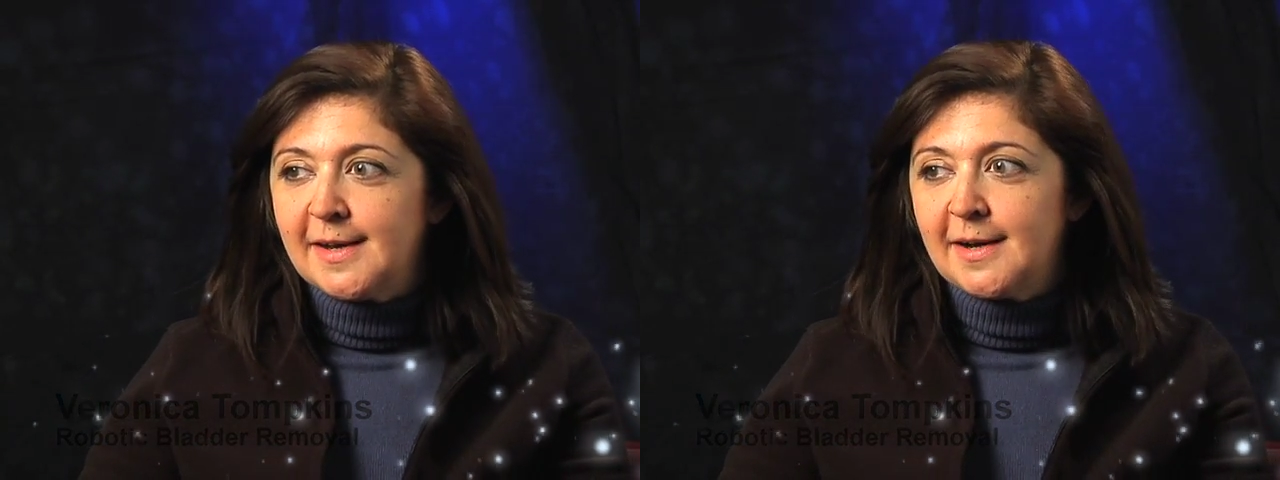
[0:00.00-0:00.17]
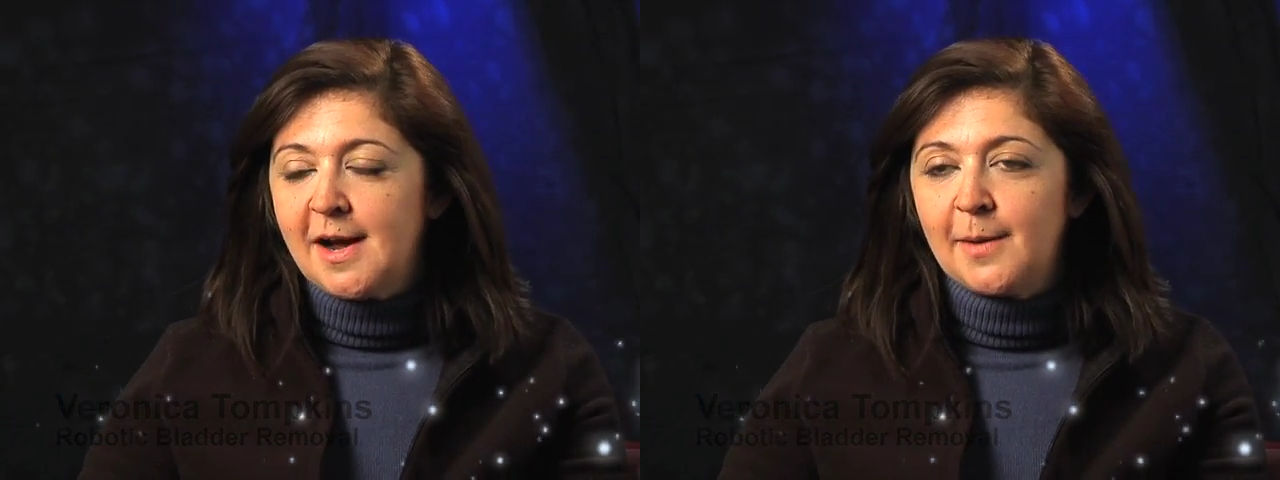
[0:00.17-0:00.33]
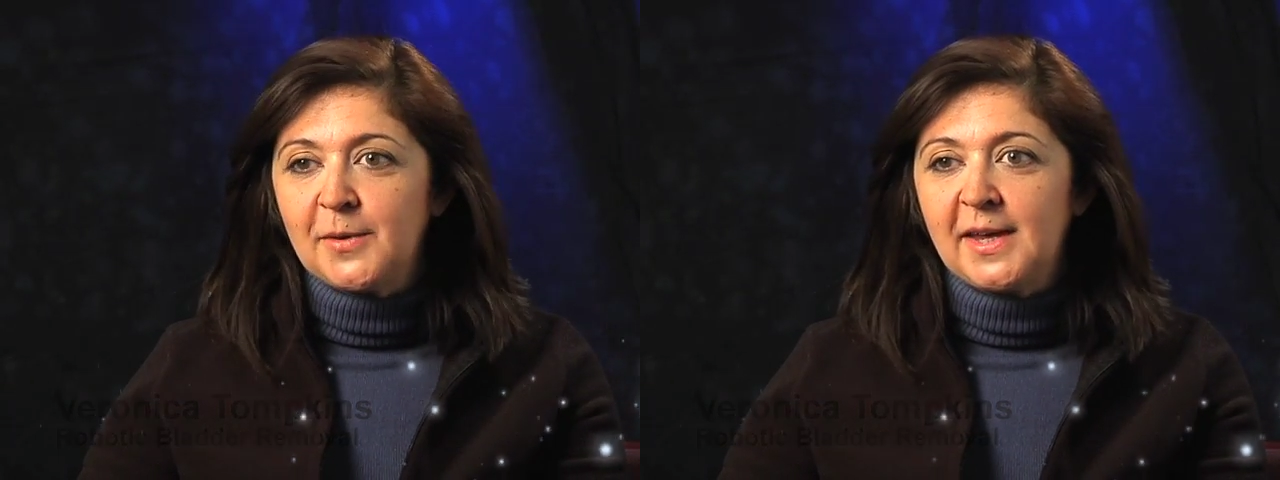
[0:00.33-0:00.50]
a
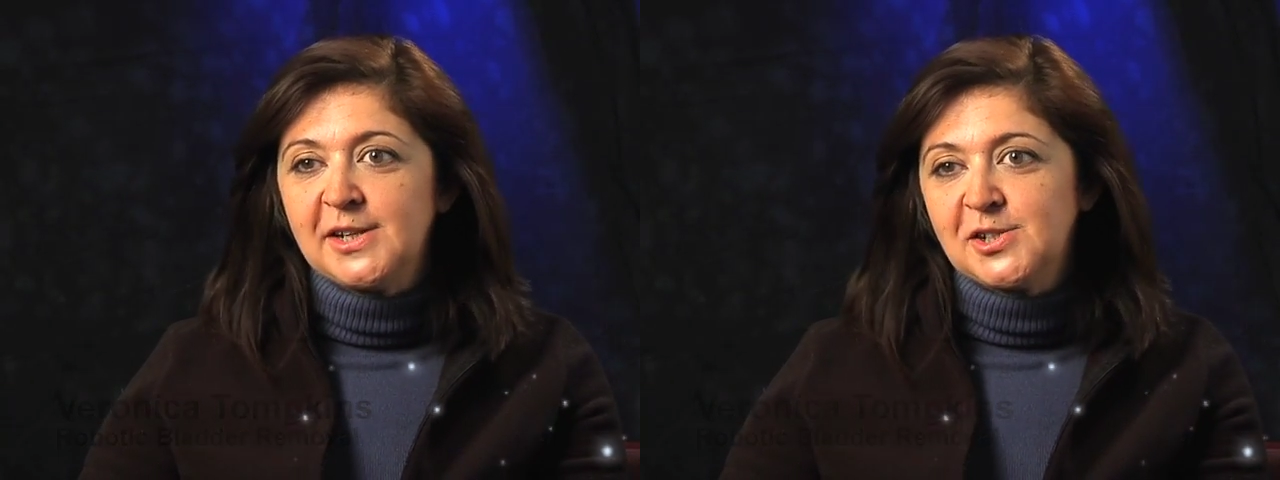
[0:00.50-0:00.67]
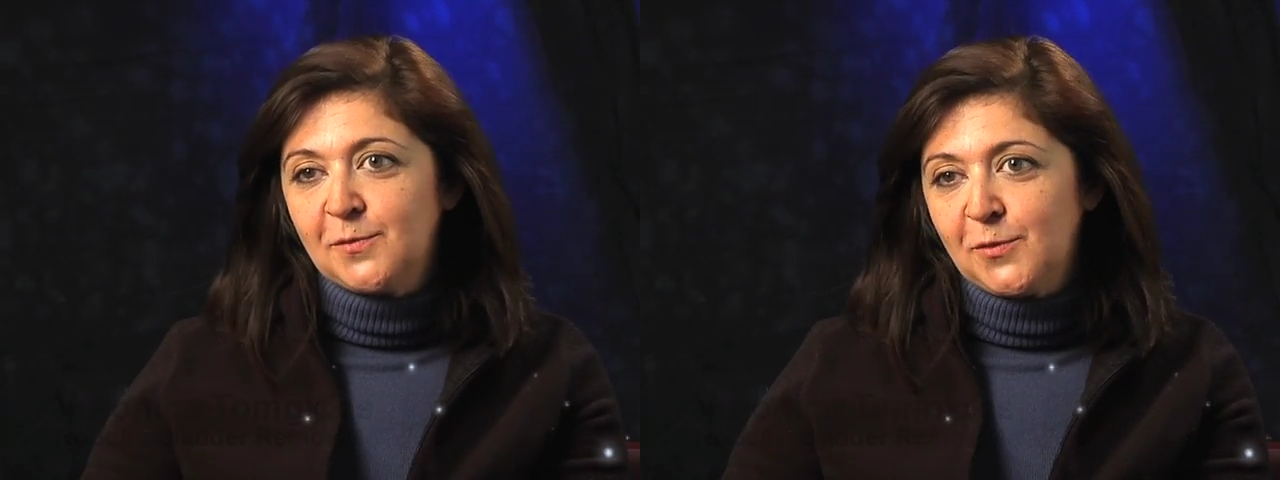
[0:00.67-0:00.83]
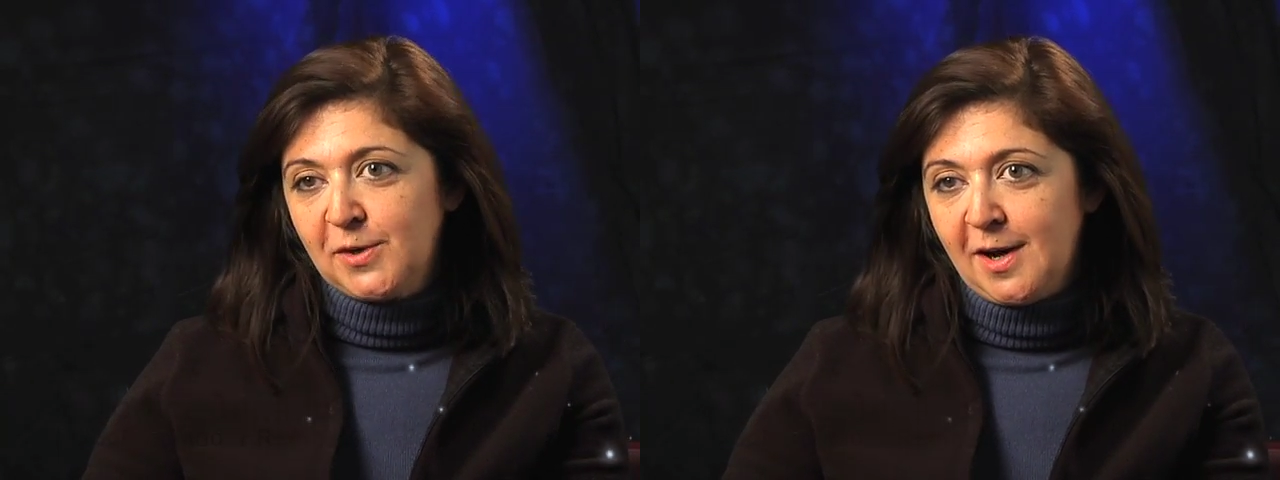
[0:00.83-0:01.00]

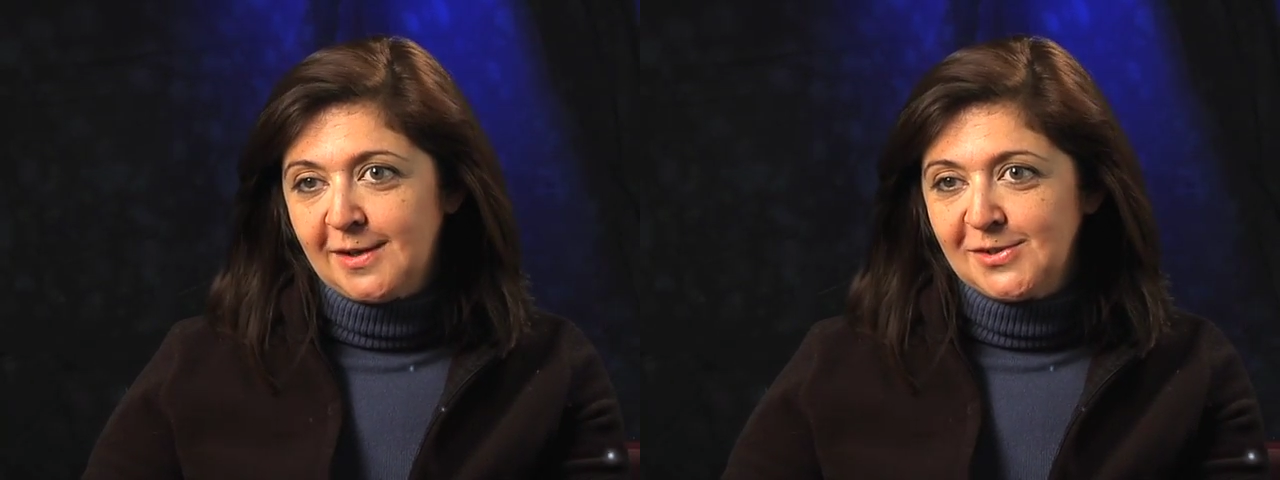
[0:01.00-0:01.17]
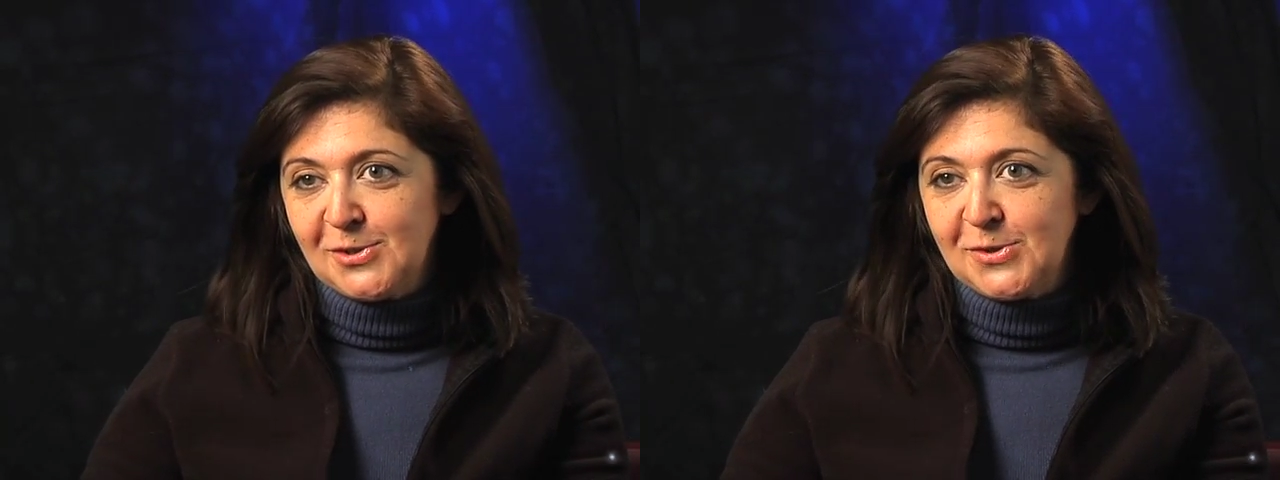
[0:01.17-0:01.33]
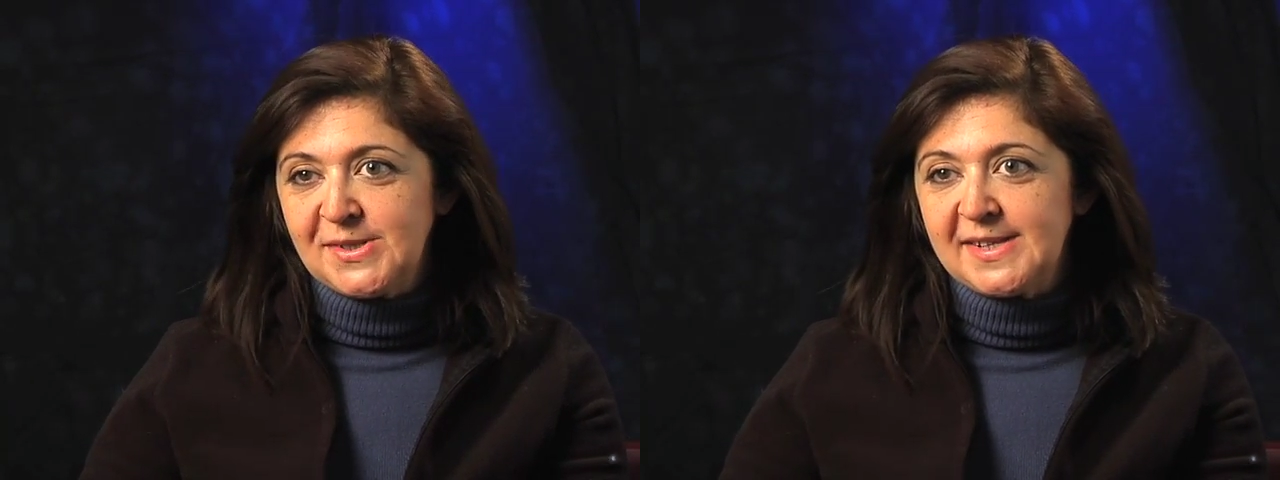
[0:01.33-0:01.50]
complication for
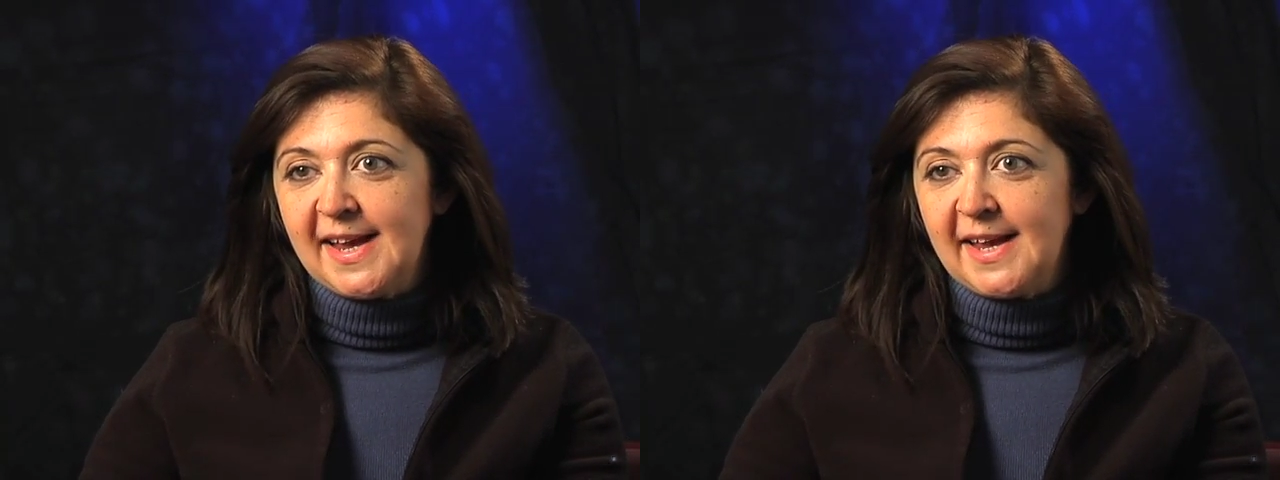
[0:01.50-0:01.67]
doctors,